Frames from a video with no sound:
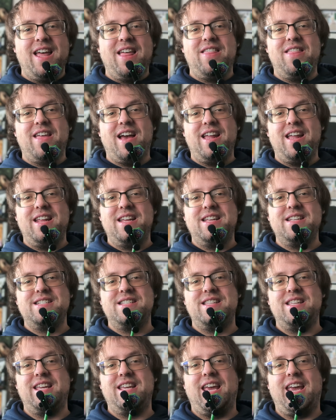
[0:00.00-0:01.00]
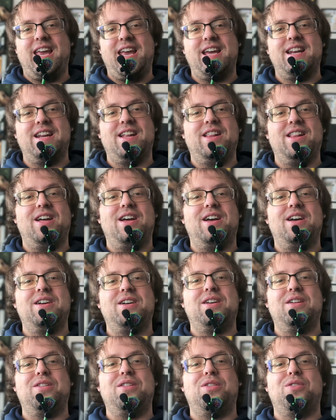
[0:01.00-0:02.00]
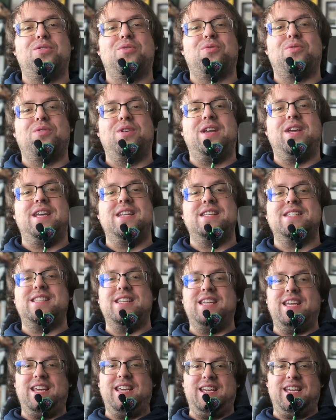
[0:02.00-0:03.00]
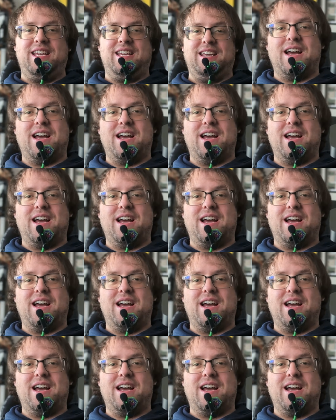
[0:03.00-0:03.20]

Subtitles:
That is the Analogue 3D.